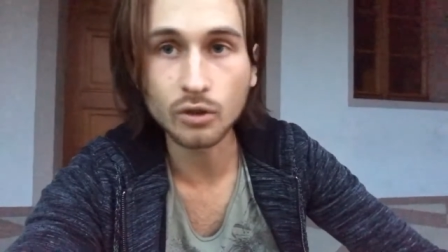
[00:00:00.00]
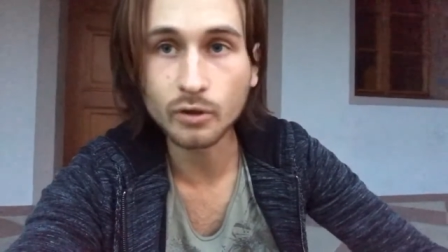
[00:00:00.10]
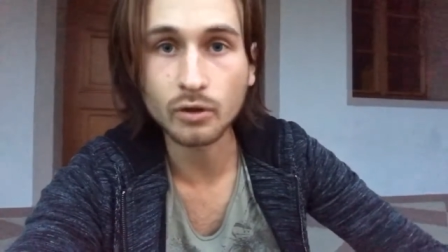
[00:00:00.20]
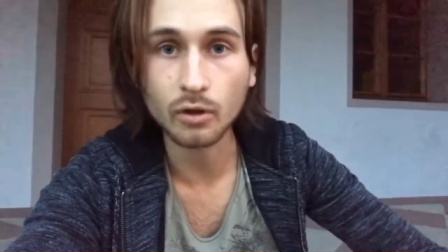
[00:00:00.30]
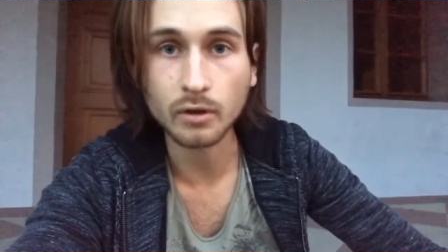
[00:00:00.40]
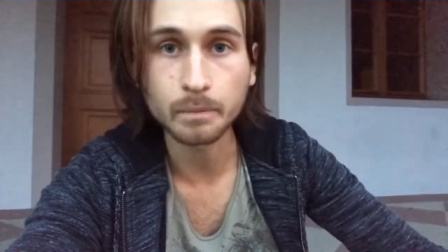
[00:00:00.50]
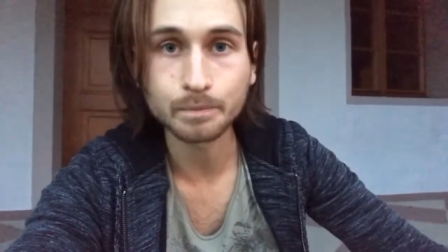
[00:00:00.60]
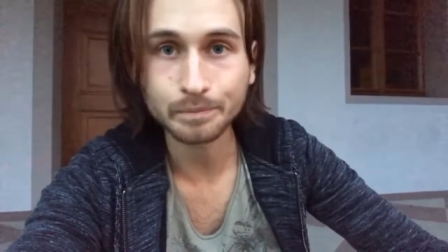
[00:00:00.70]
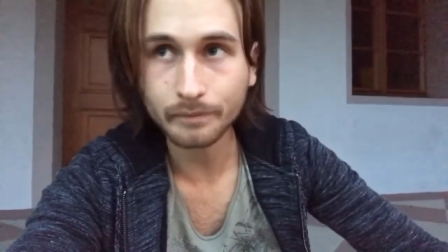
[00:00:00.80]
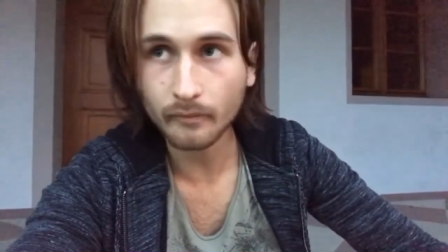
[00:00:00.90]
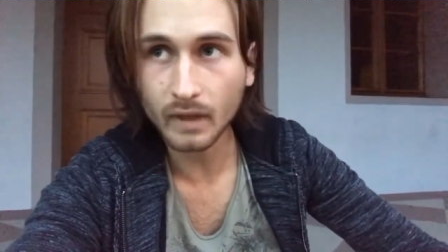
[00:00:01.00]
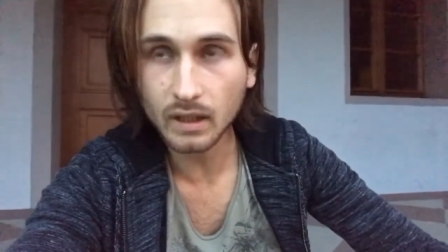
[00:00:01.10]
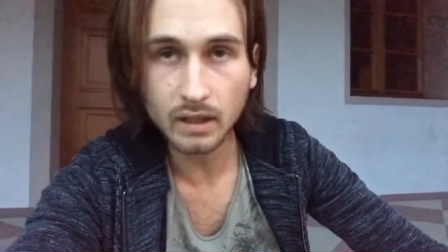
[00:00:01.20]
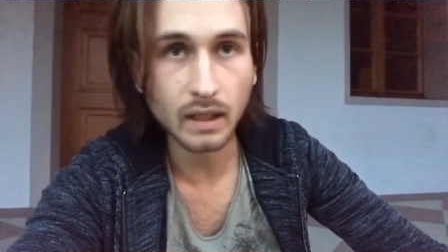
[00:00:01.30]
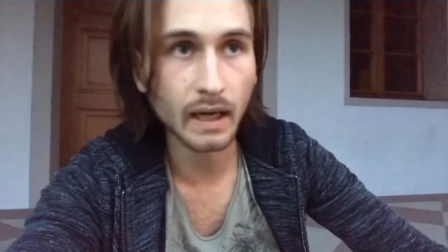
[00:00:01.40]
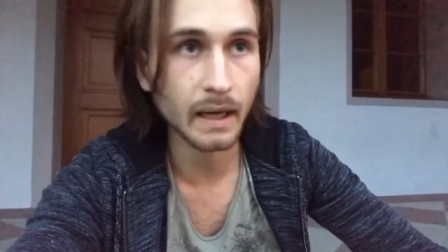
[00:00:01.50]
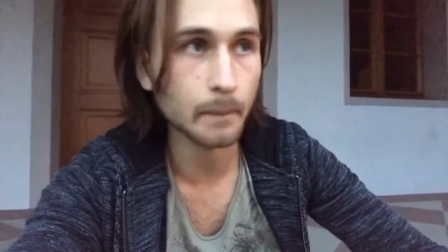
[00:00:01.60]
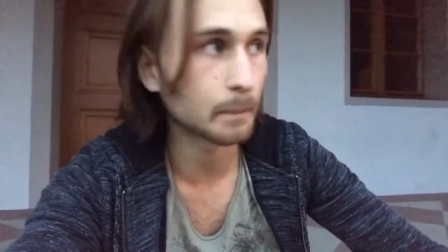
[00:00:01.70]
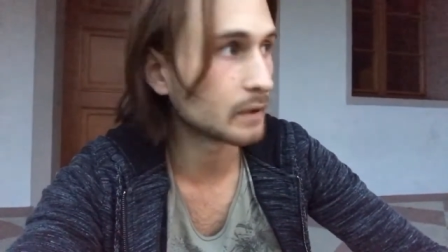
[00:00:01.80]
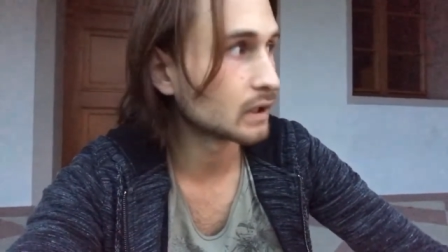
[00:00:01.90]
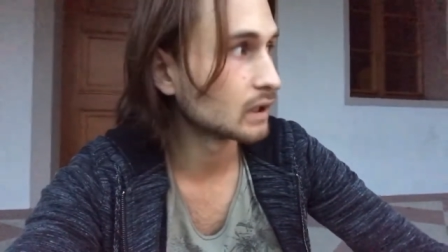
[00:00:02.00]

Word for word: good or um,